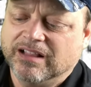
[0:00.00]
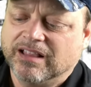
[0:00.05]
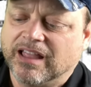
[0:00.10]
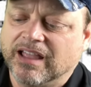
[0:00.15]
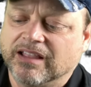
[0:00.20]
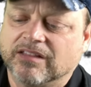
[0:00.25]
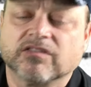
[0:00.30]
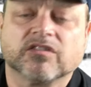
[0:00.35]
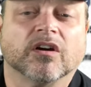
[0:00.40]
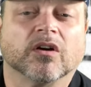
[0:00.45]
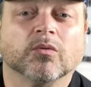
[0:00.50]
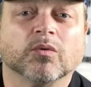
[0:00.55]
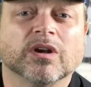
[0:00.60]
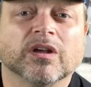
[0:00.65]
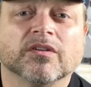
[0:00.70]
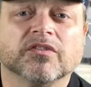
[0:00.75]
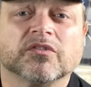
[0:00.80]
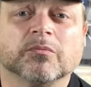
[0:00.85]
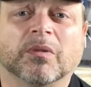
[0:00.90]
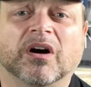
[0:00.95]
likes a
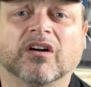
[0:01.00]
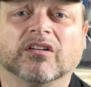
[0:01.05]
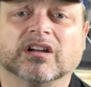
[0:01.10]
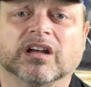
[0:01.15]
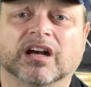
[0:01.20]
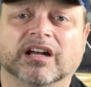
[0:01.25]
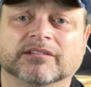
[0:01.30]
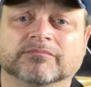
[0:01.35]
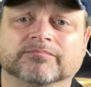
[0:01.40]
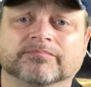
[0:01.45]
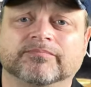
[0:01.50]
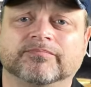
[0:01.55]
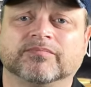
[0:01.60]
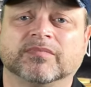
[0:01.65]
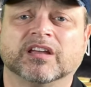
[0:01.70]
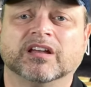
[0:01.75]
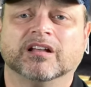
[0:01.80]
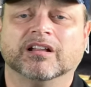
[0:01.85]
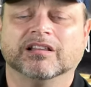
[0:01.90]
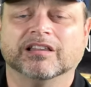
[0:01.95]
real small gun.
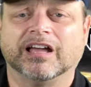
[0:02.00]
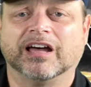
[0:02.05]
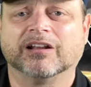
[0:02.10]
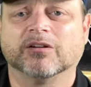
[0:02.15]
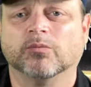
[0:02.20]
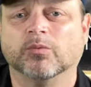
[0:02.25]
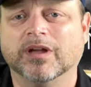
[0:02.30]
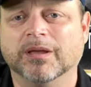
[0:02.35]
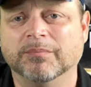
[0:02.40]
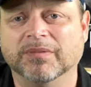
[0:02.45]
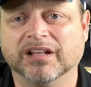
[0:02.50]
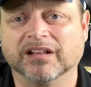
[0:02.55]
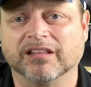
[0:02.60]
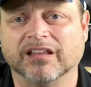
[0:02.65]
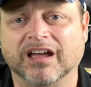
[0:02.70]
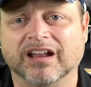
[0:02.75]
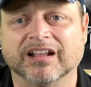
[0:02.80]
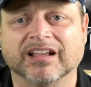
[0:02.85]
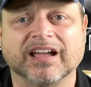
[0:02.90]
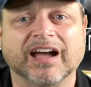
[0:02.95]
A lot of women, a
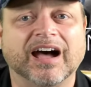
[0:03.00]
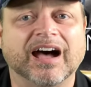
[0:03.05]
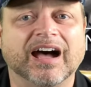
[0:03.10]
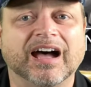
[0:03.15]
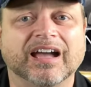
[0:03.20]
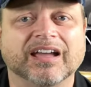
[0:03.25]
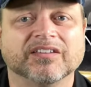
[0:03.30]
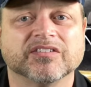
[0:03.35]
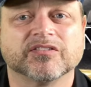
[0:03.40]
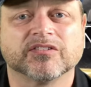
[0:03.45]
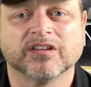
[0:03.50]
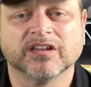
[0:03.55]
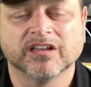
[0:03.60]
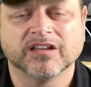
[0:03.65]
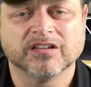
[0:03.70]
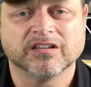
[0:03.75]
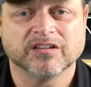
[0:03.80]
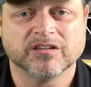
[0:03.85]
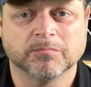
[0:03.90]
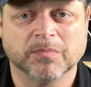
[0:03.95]
lot of guys,
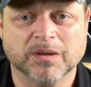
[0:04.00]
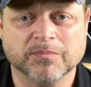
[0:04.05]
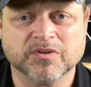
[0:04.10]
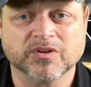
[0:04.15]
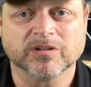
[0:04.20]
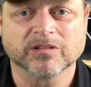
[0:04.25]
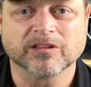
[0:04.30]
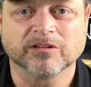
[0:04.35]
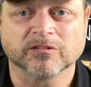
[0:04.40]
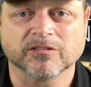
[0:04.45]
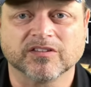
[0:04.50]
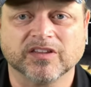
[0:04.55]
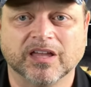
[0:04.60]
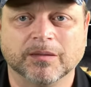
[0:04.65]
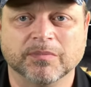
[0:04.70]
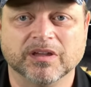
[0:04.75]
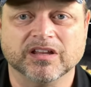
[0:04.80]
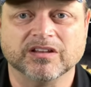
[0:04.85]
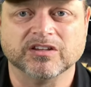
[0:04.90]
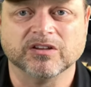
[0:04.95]
maybe you're a little
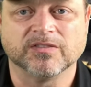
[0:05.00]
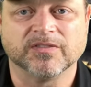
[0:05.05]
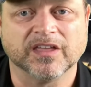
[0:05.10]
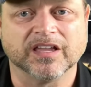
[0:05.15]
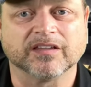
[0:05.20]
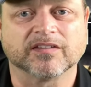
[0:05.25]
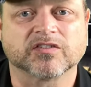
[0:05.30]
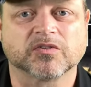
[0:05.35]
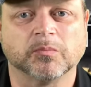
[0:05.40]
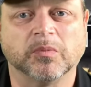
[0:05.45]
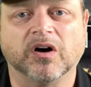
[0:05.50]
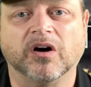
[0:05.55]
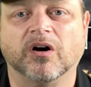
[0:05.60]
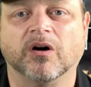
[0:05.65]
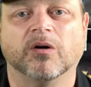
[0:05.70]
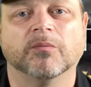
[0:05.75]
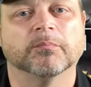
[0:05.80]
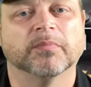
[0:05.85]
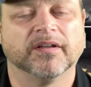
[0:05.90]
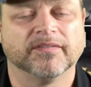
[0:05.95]
timid, you think
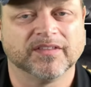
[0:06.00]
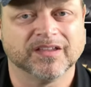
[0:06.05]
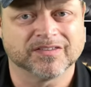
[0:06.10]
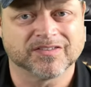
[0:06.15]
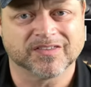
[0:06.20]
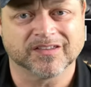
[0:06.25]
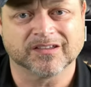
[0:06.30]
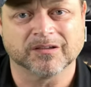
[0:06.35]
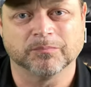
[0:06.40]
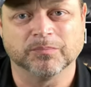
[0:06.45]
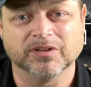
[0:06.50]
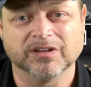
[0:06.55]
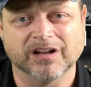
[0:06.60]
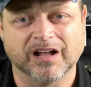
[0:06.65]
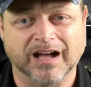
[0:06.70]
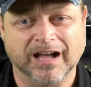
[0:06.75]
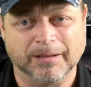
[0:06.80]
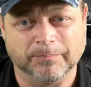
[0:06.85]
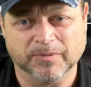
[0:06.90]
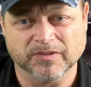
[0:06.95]
small, but it's the complete
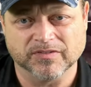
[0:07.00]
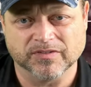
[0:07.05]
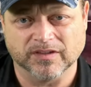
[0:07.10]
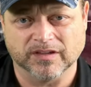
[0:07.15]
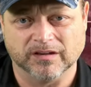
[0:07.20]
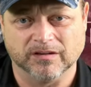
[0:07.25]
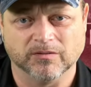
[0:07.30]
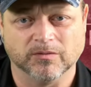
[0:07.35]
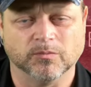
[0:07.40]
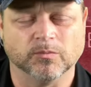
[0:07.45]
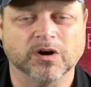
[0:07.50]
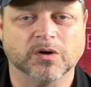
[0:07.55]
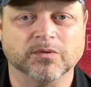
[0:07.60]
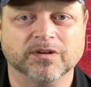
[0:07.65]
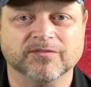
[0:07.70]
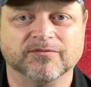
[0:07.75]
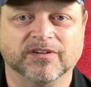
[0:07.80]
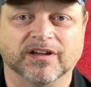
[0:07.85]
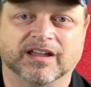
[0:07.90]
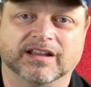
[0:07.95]
opposite in what we
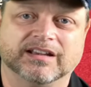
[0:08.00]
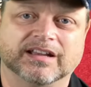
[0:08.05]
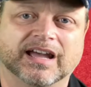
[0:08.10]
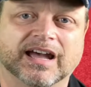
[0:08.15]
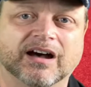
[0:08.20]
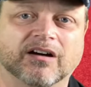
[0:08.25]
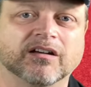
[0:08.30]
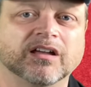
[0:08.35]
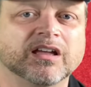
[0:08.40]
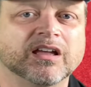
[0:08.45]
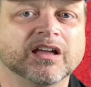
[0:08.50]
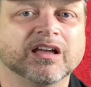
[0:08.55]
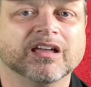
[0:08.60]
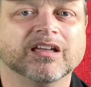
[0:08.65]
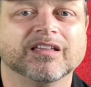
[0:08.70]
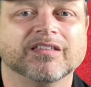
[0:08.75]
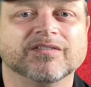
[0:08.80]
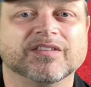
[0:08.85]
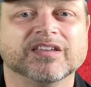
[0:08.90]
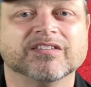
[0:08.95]
find out.
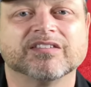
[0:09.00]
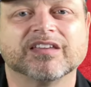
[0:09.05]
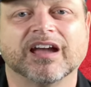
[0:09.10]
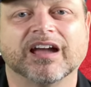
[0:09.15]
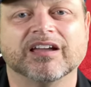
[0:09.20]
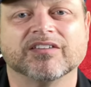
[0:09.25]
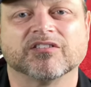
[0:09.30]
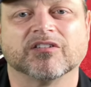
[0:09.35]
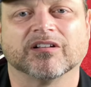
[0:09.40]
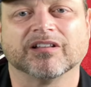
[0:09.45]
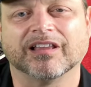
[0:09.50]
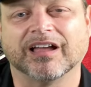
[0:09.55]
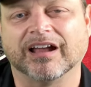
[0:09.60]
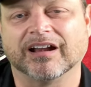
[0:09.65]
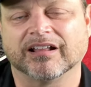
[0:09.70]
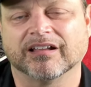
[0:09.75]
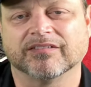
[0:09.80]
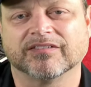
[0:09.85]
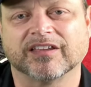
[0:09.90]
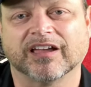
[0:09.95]
These guys are a lot
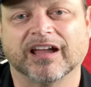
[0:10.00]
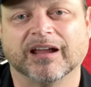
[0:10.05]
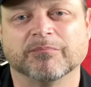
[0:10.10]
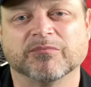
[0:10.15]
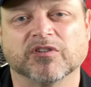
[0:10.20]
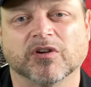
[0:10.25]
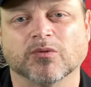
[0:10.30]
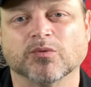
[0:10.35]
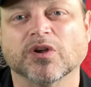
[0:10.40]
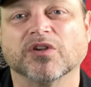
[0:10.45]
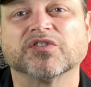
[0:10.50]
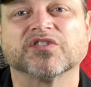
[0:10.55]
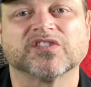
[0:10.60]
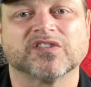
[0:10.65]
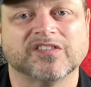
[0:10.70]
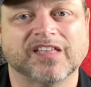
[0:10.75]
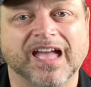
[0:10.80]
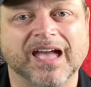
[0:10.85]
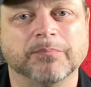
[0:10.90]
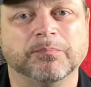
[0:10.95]
of times, they're real
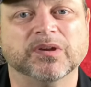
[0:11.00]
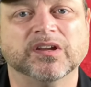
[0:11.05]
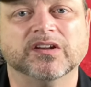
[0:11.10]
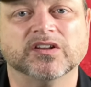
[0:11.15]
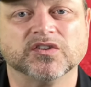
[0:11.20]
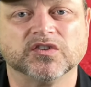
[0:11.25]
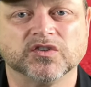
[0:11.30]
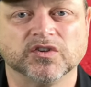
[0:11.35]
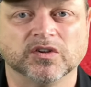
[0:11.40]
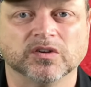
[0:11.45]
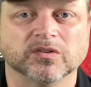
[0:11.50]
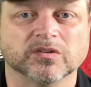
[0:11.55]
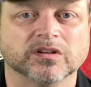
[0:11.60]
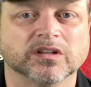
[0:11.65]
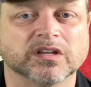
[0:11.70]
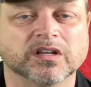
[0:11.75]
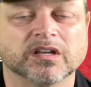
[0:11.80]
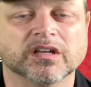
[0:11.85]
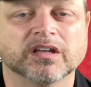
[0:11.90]
snappy to shoot.